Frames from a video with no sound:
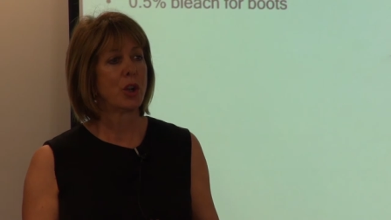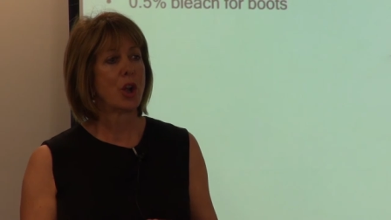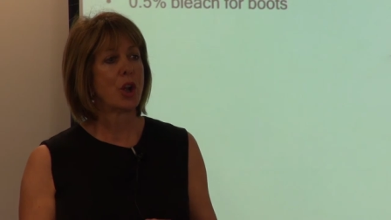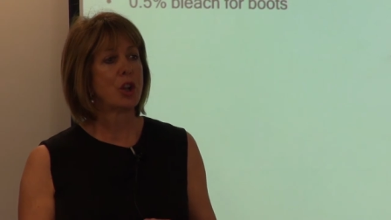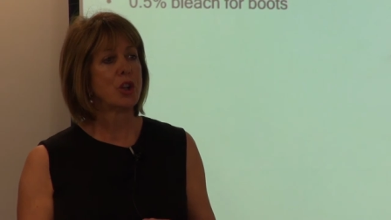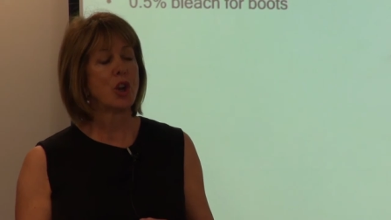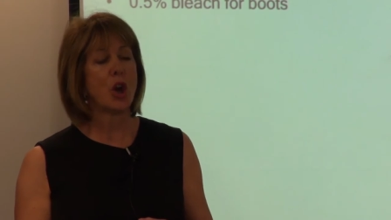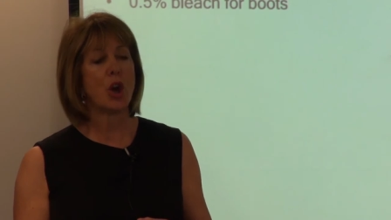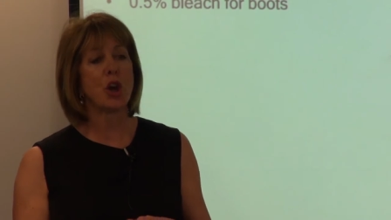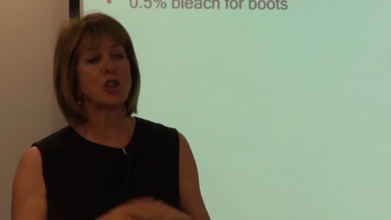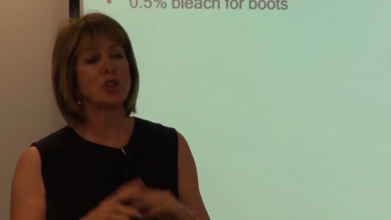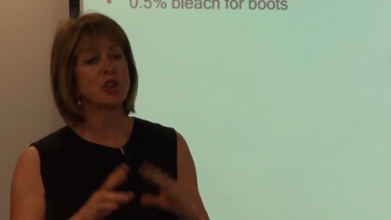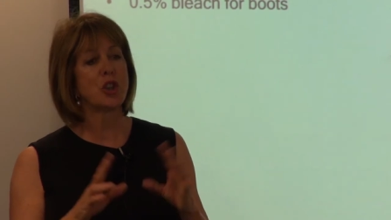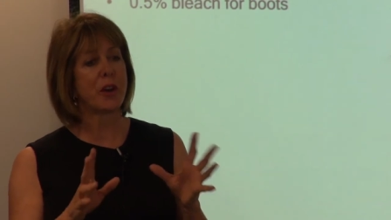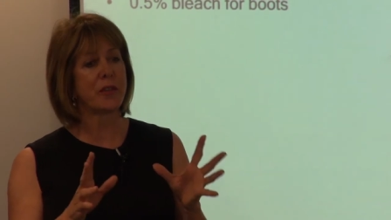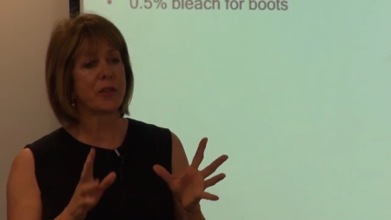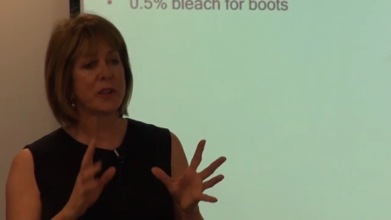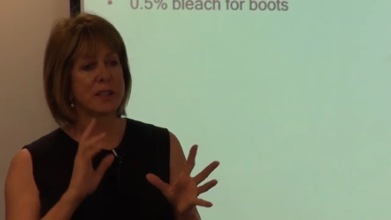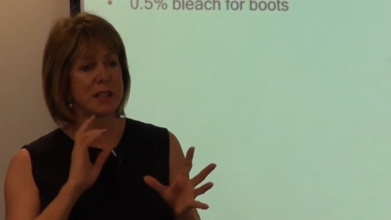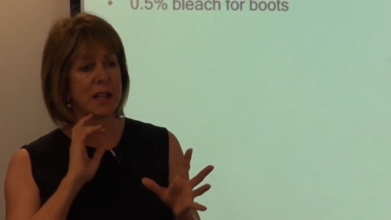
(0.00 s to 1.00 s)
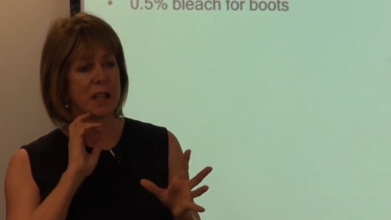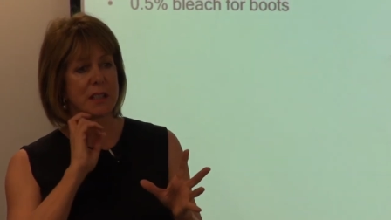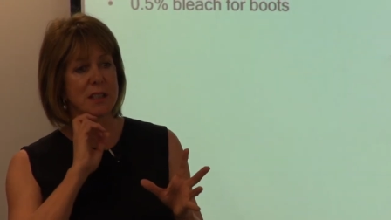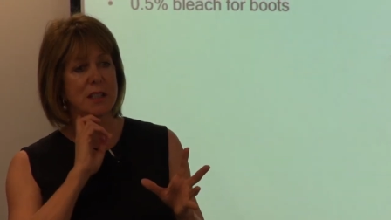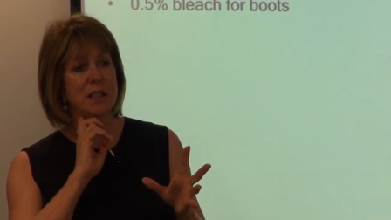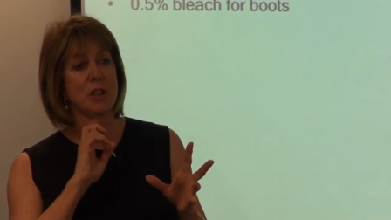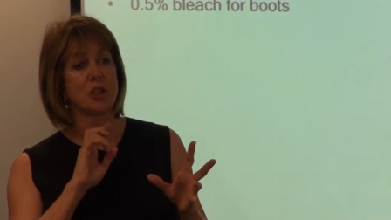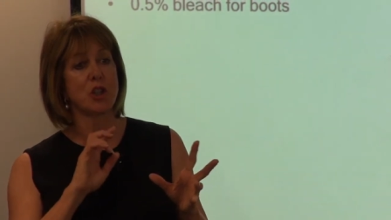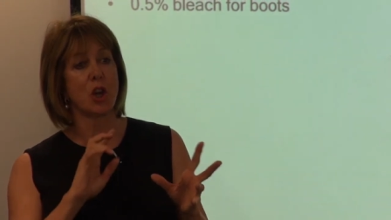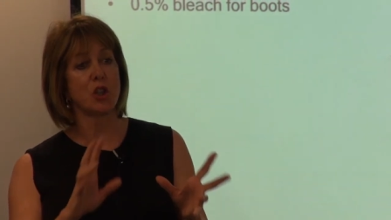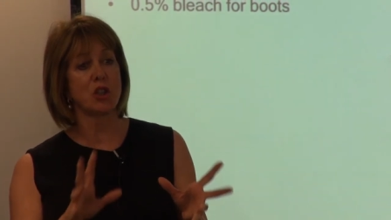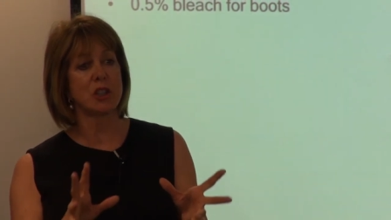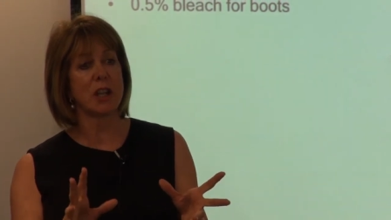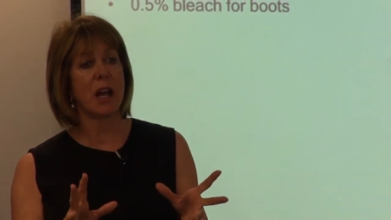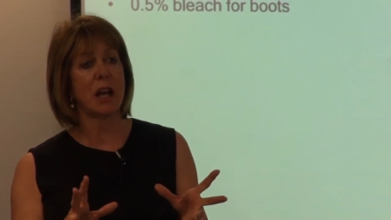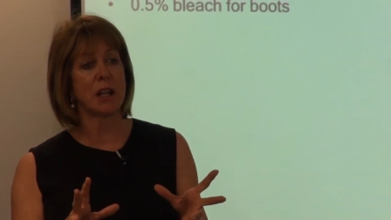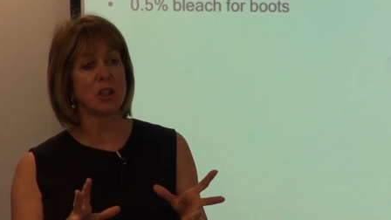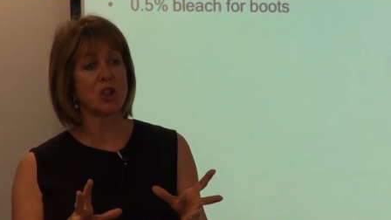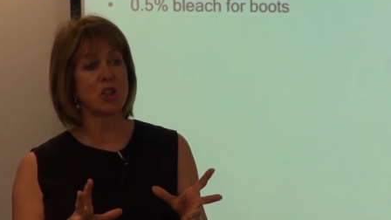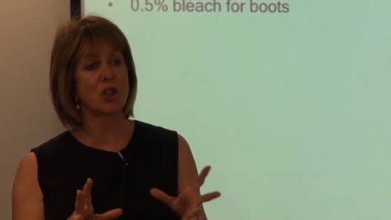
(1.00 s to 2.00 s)
to touch. No, doctors aren't. Don't
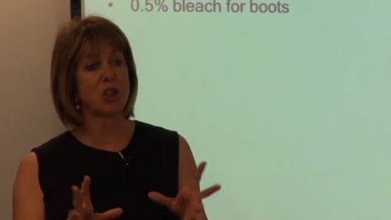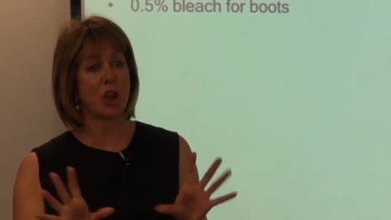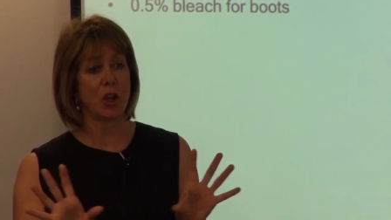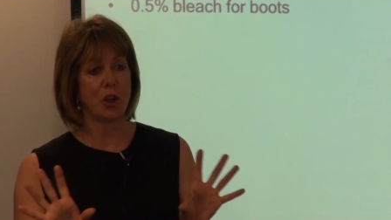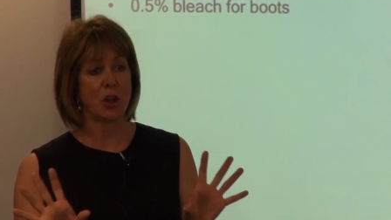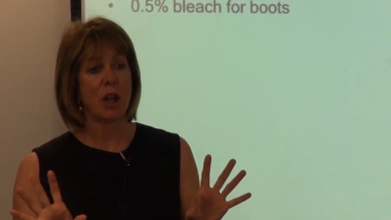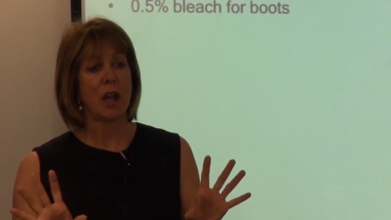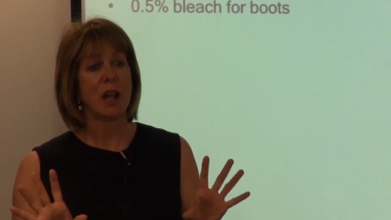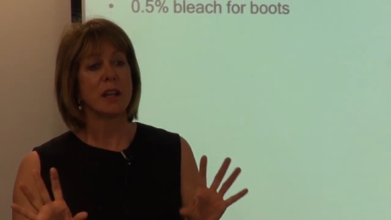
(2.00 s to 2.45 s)
touch. No.